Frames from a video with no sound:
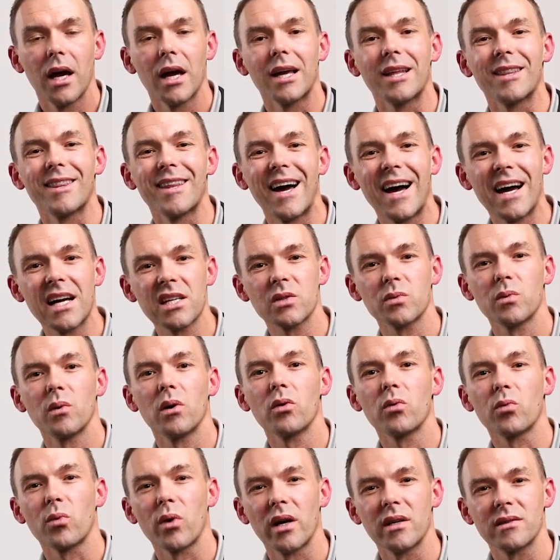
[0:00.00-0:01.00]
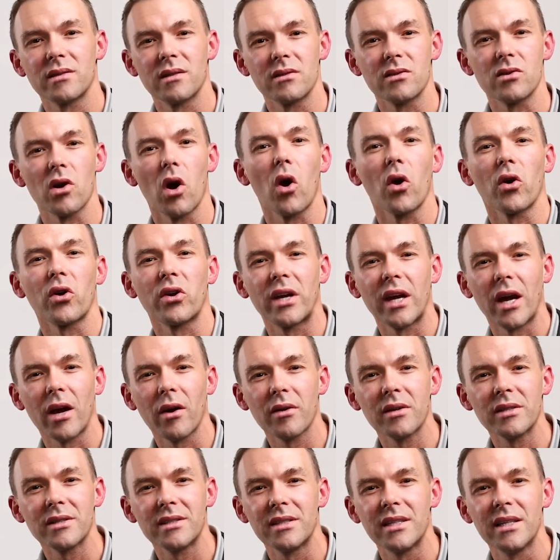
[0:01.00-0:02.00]
GlasWeld resins are
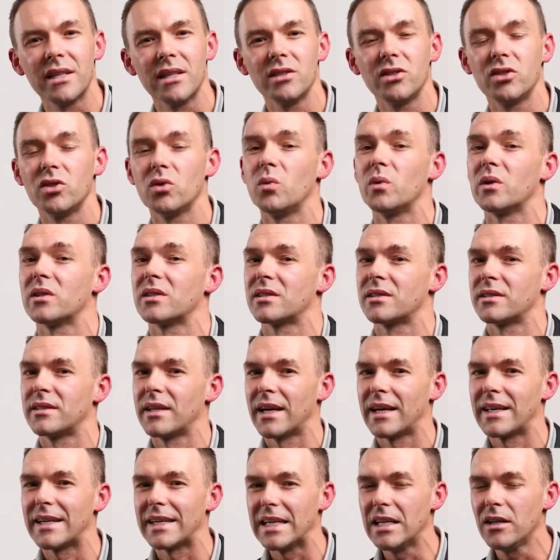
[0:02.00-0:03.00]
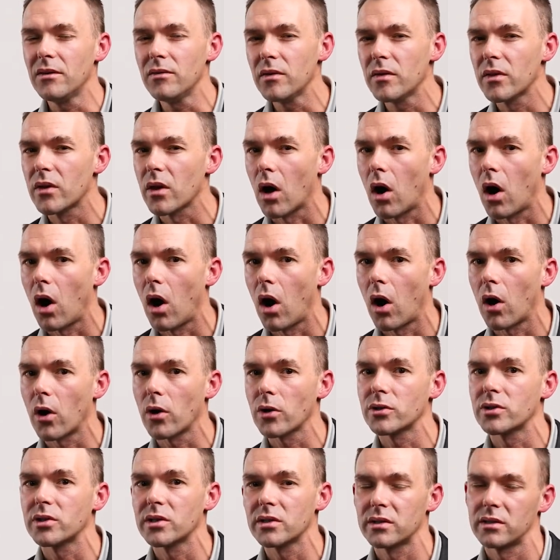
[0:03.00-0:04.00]
guaranteed to withstand even the
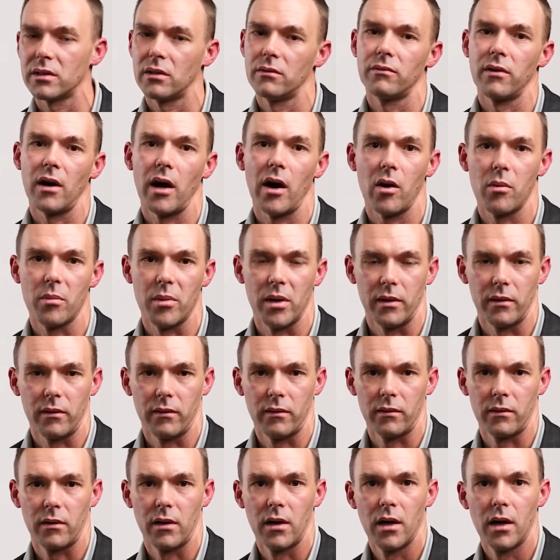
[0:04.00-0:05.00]
harshest environments.